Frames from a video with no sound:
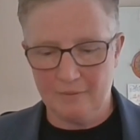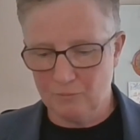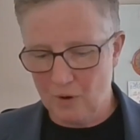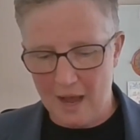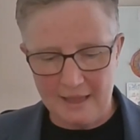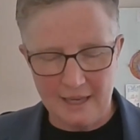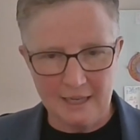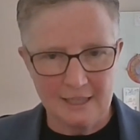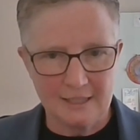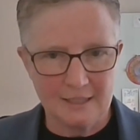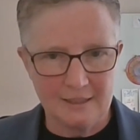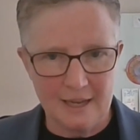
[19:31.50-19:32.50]
why they
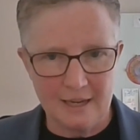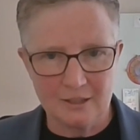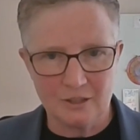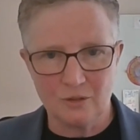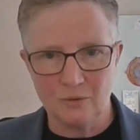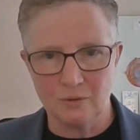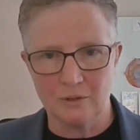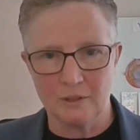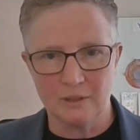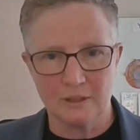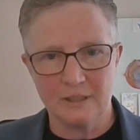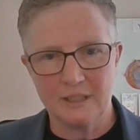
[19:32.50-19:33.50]
need to take
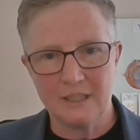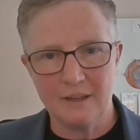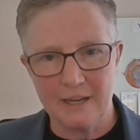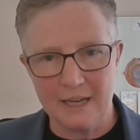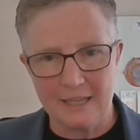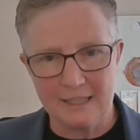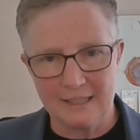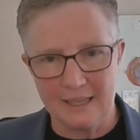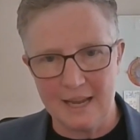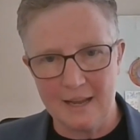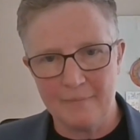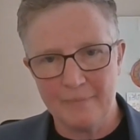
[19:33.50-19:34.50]
school
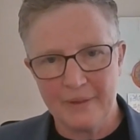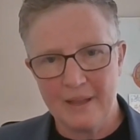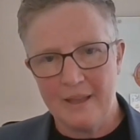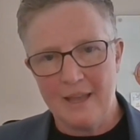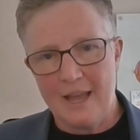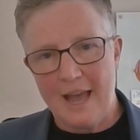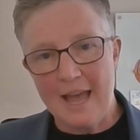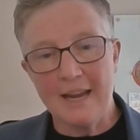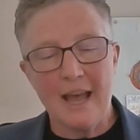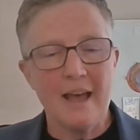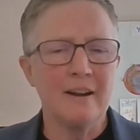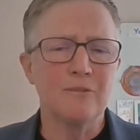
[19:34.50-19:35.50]
seriously.
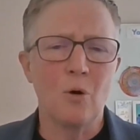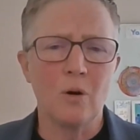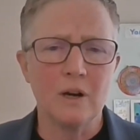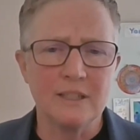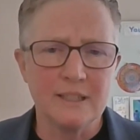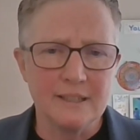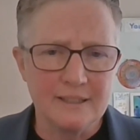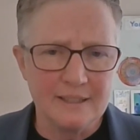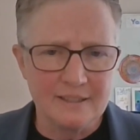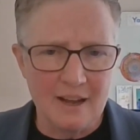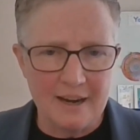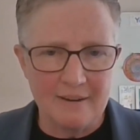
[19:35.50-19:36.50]
And of course, this
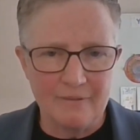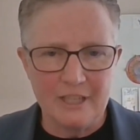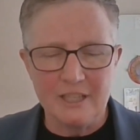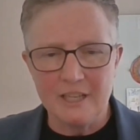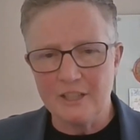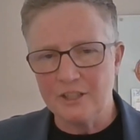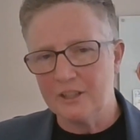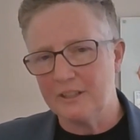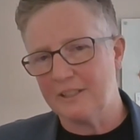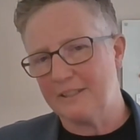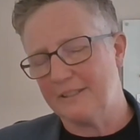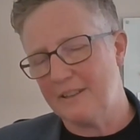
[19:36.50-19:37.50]
is not every teacher,
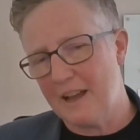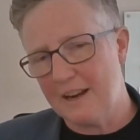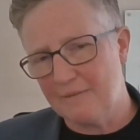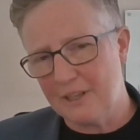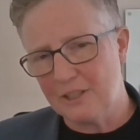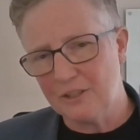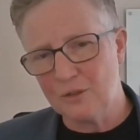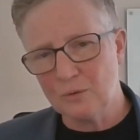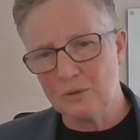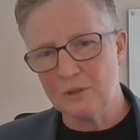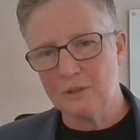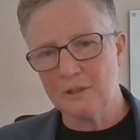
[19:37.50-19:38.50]
this is not every
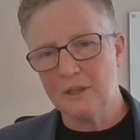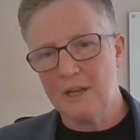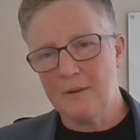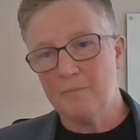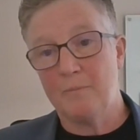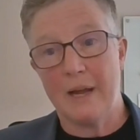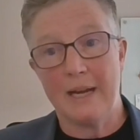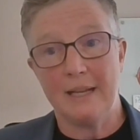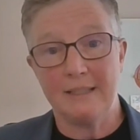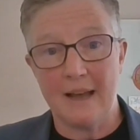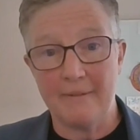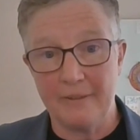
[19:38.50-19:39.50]
school, but
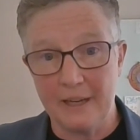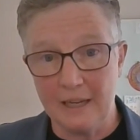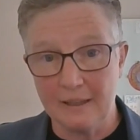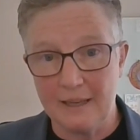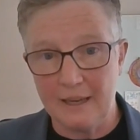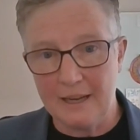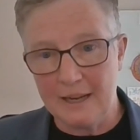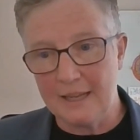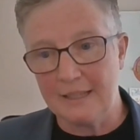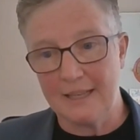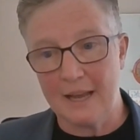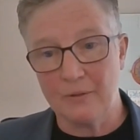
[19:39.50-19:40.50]
it definitely
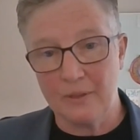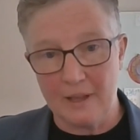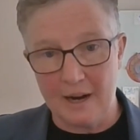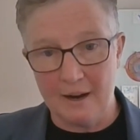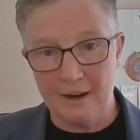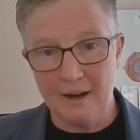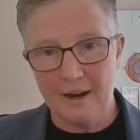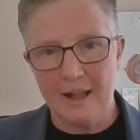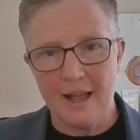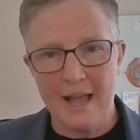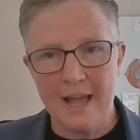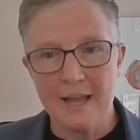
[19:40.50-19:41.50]
is out there.
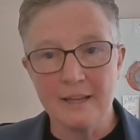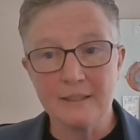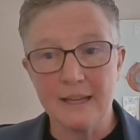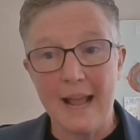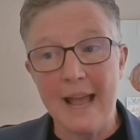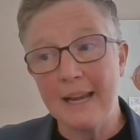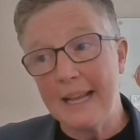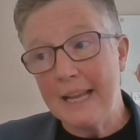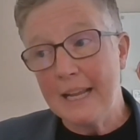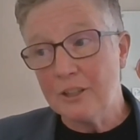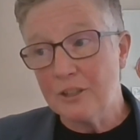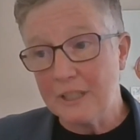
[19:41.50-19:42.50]
And
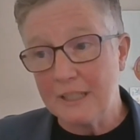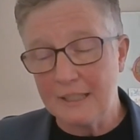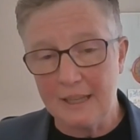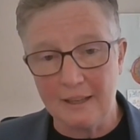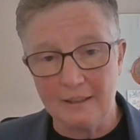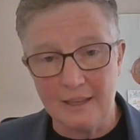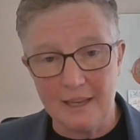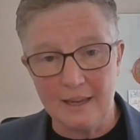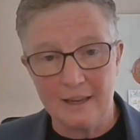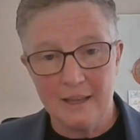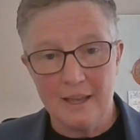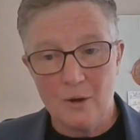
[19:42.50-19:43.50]

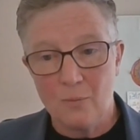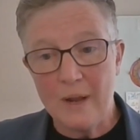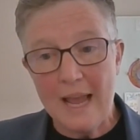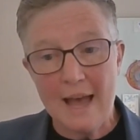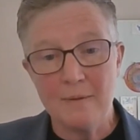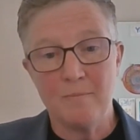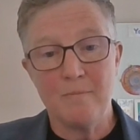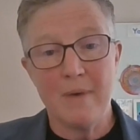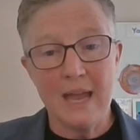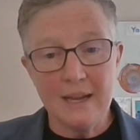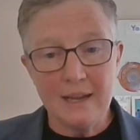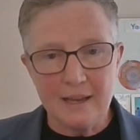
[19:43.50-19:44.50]
interestingly, we had
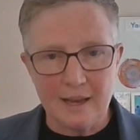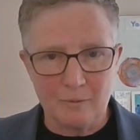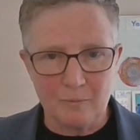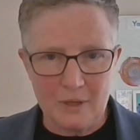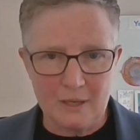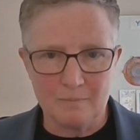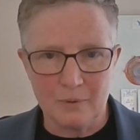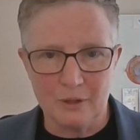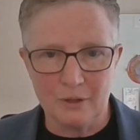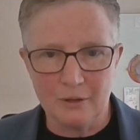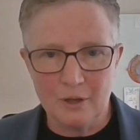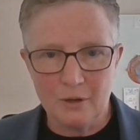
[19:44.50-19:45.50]
many young
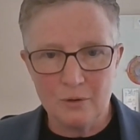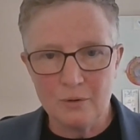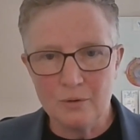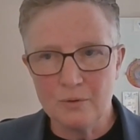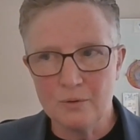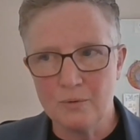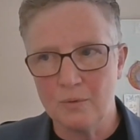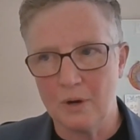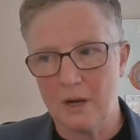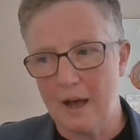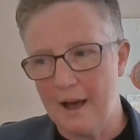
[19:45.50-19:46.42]
people who